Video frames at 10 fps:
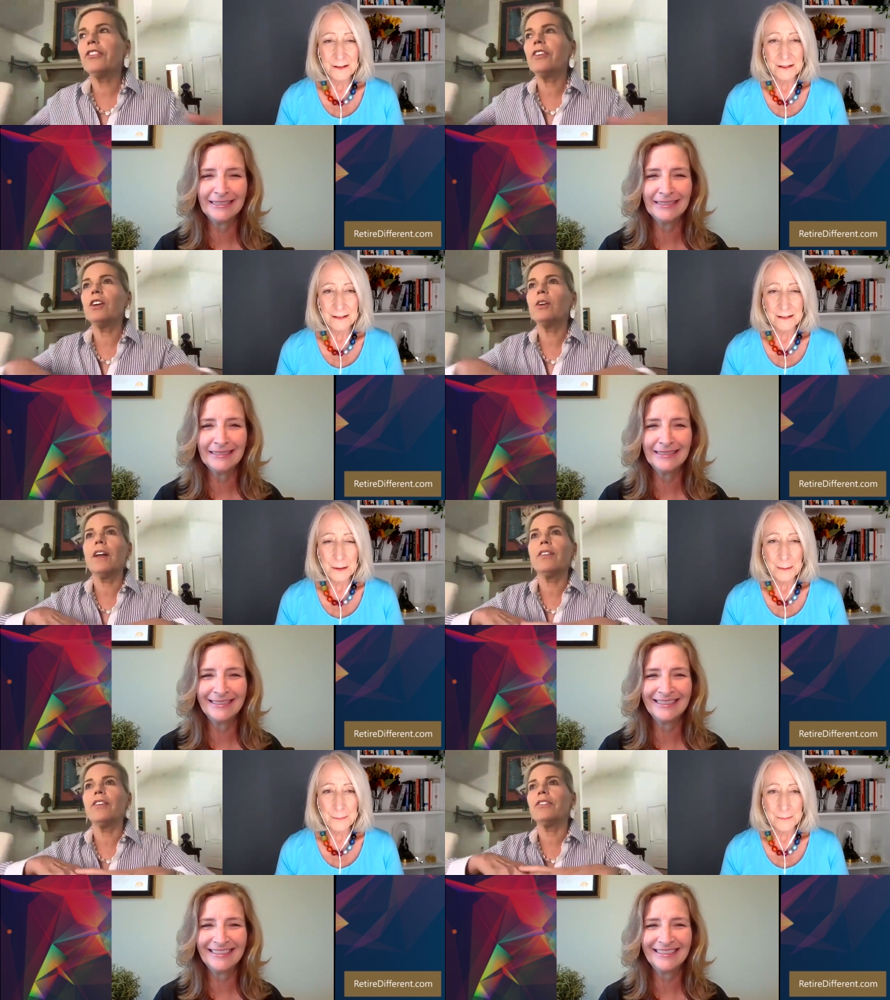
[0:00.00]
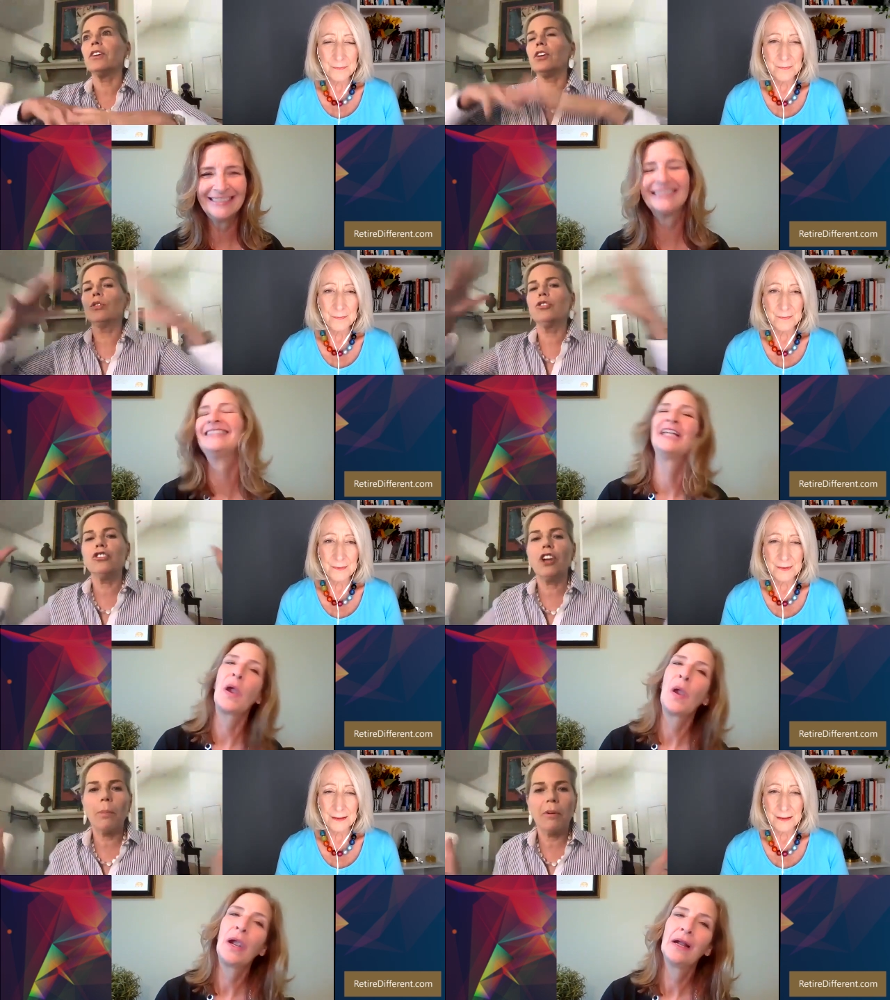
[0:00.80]
Speaker 1: say you had this
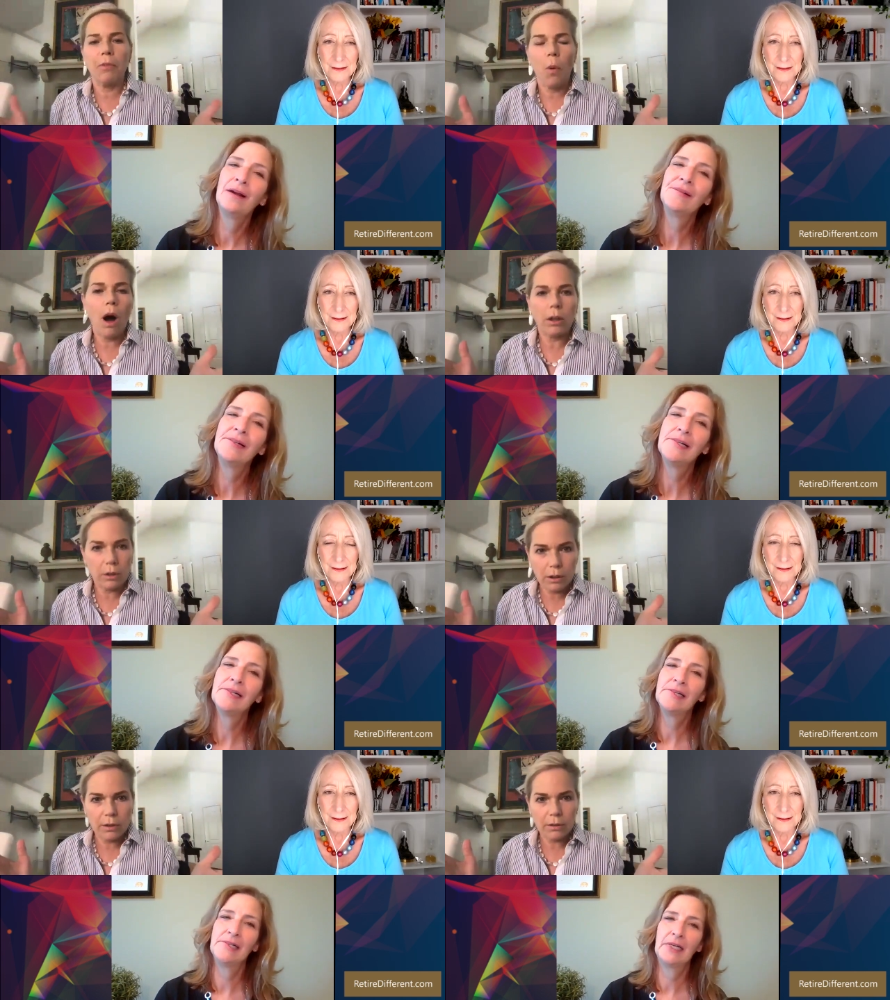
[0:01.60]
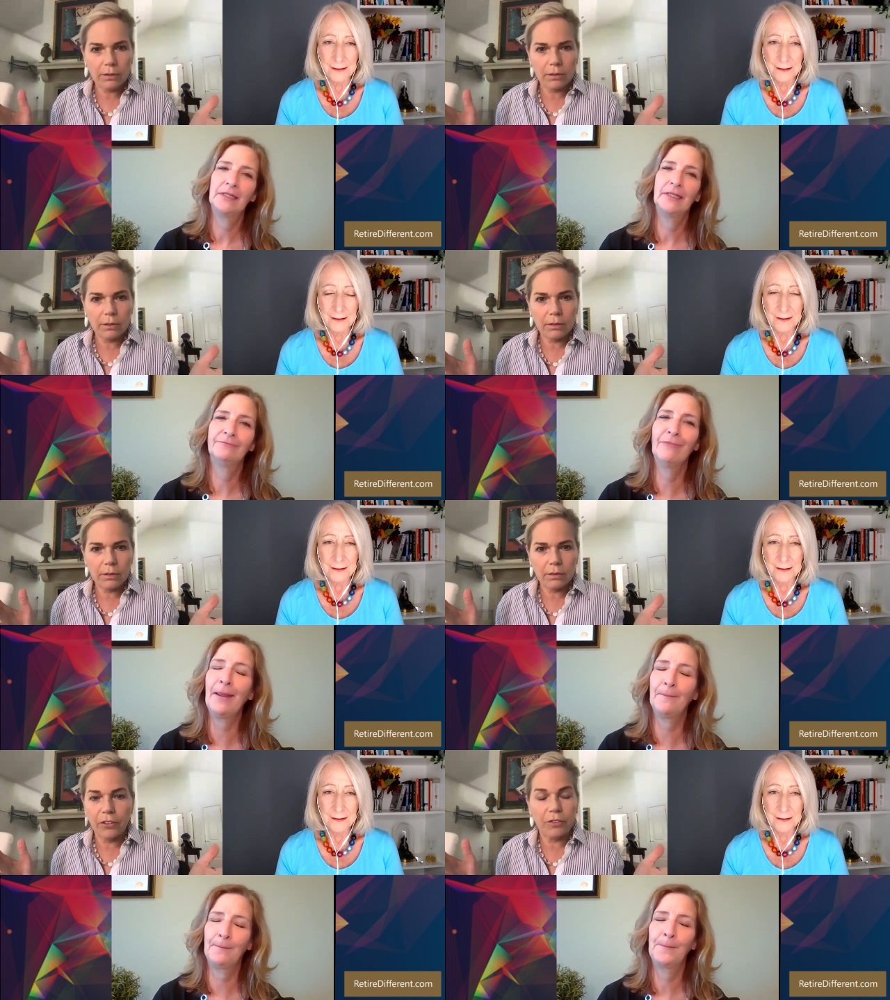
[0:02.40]
huge tub of water,
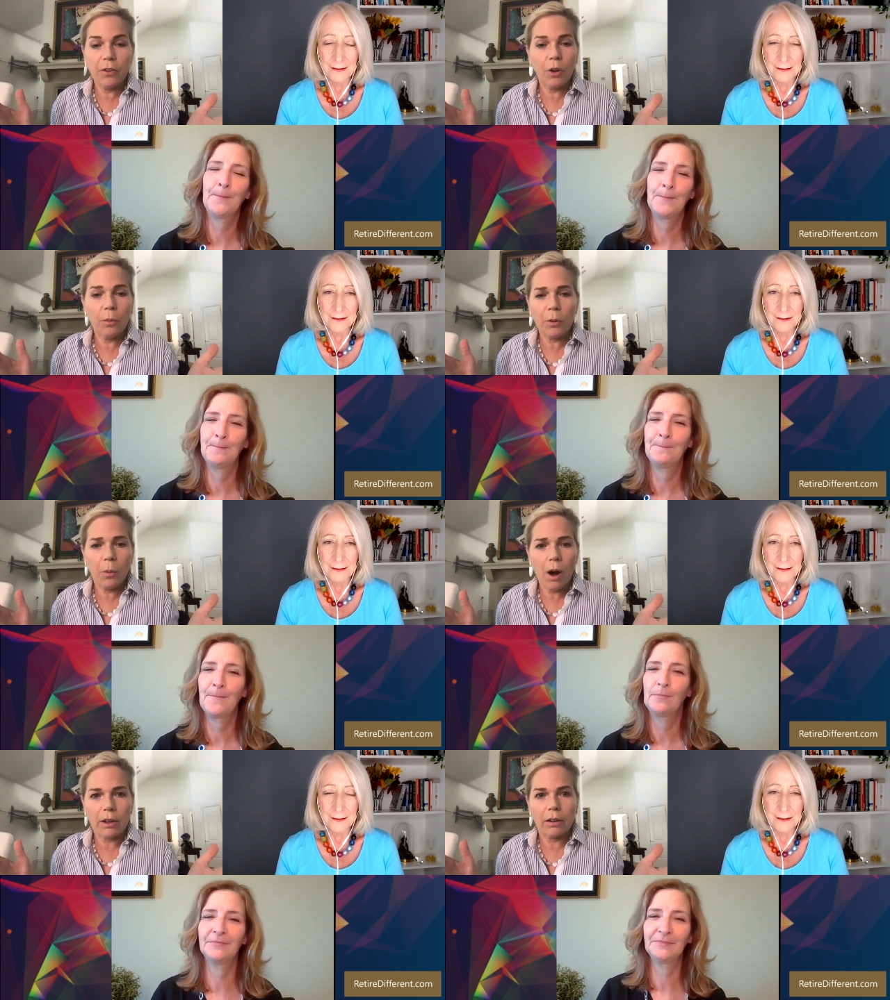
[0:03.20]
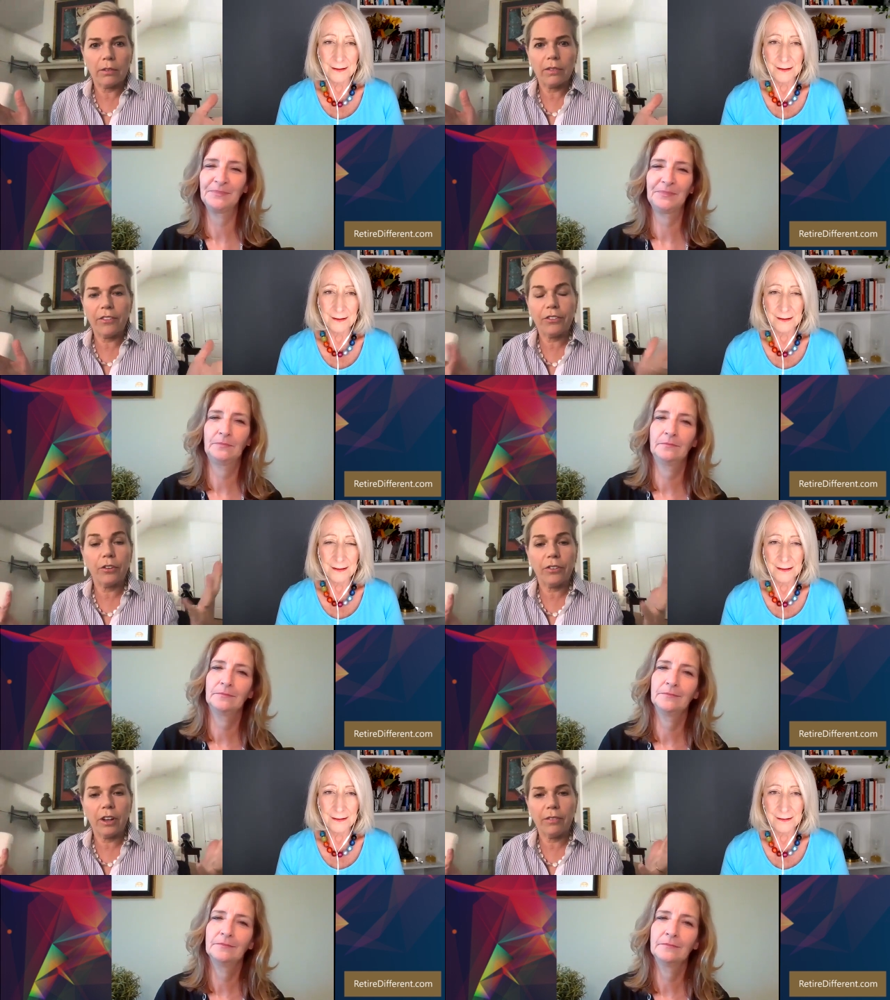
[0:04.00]
right, filled with water. That's your
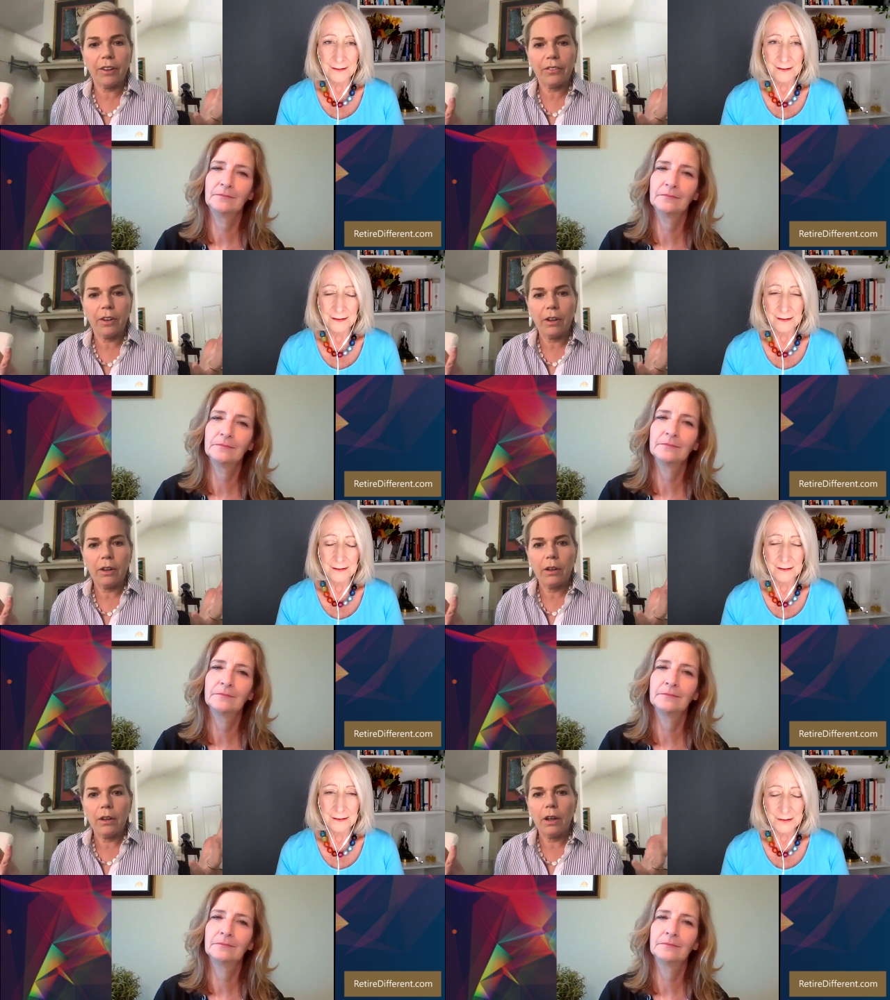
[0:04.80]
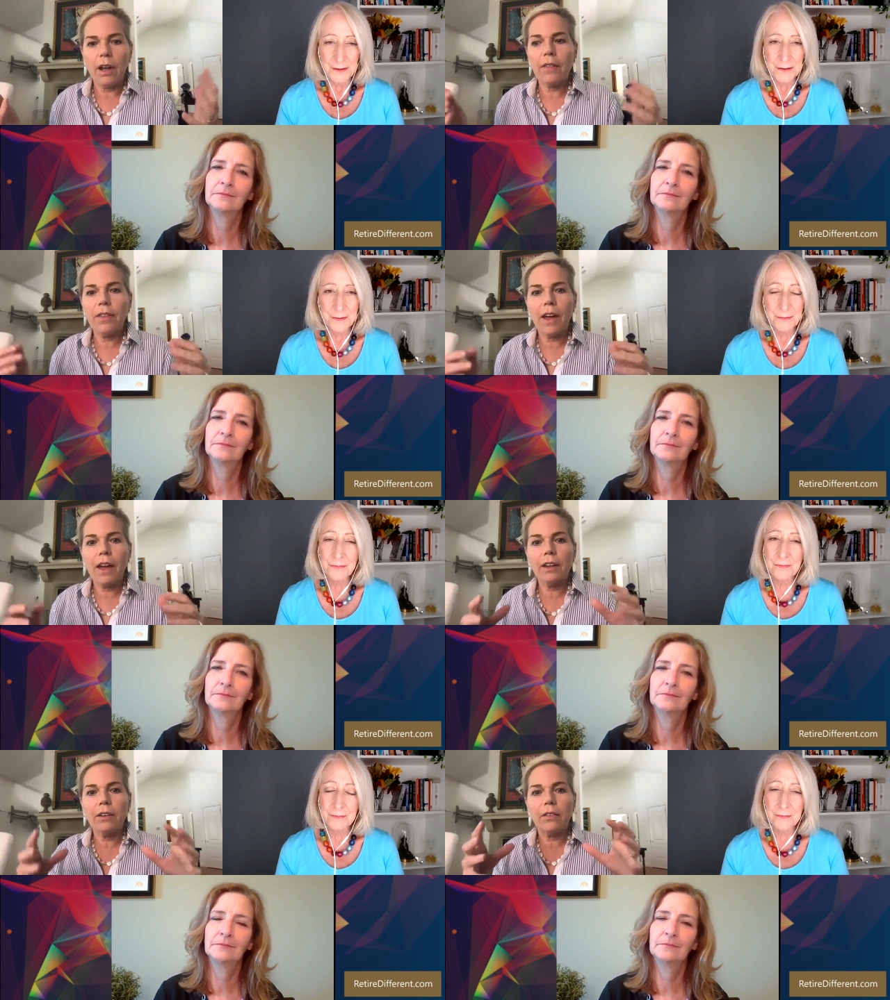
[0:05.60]
savings, and
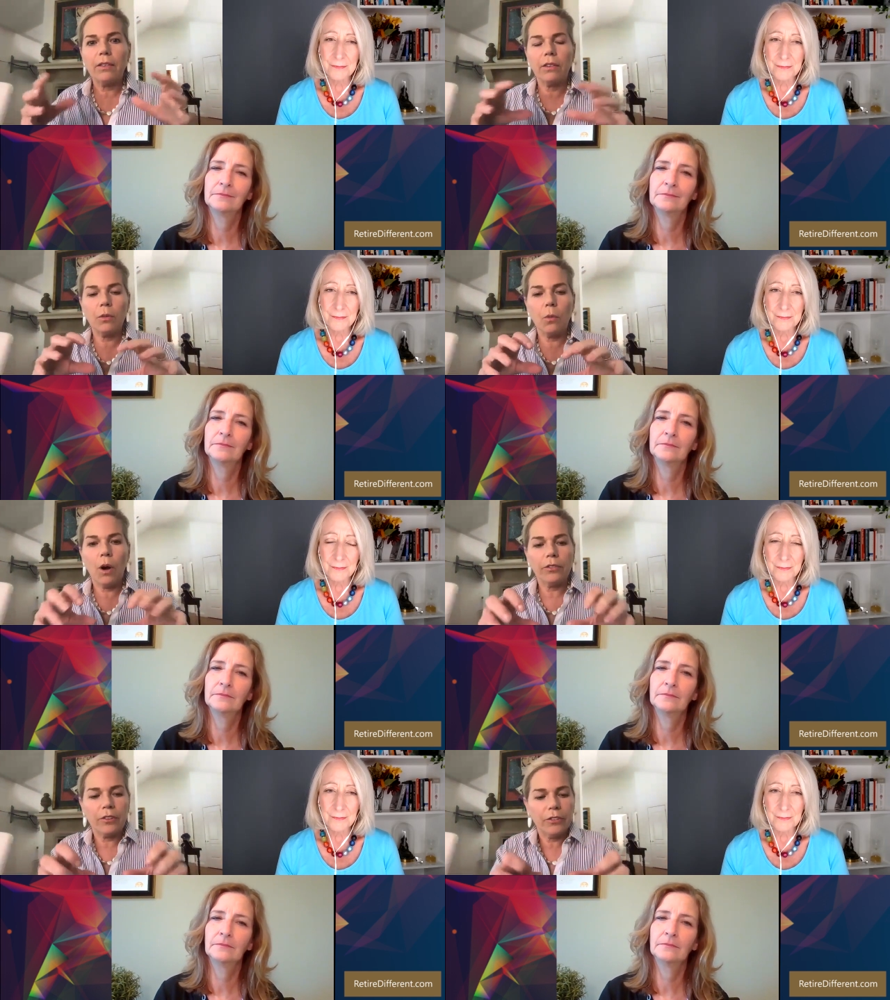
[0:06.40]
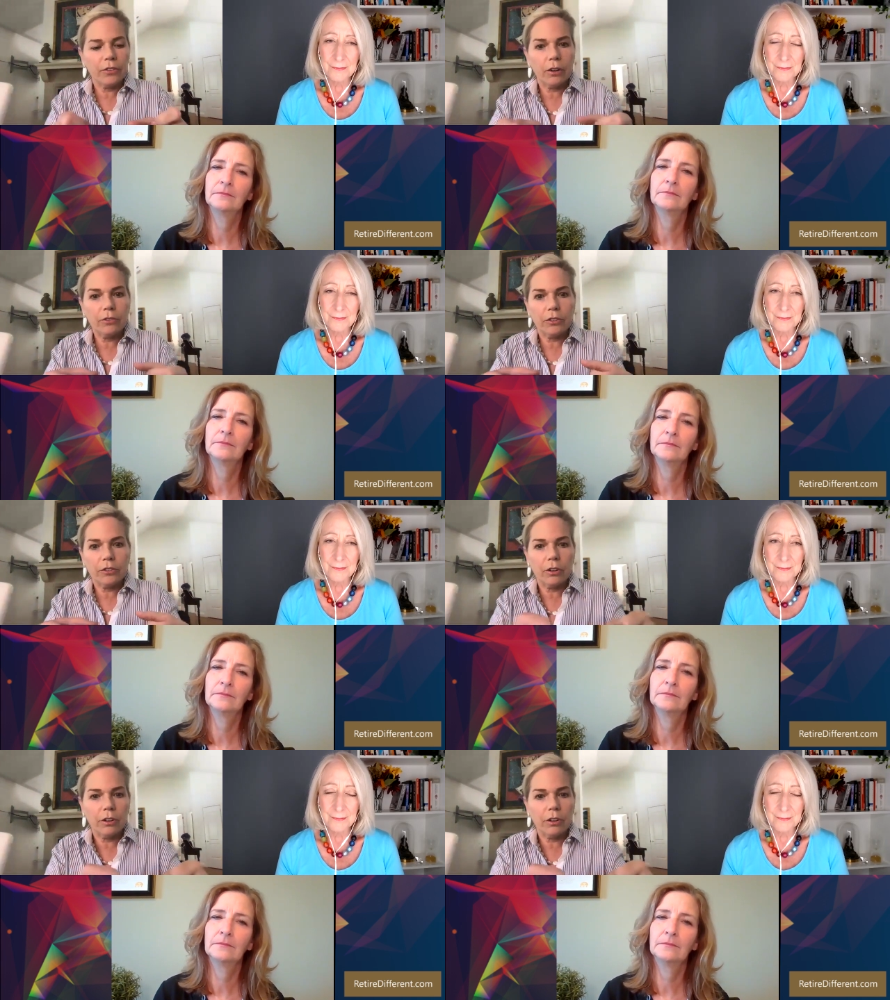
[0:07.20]
then you want to start to turn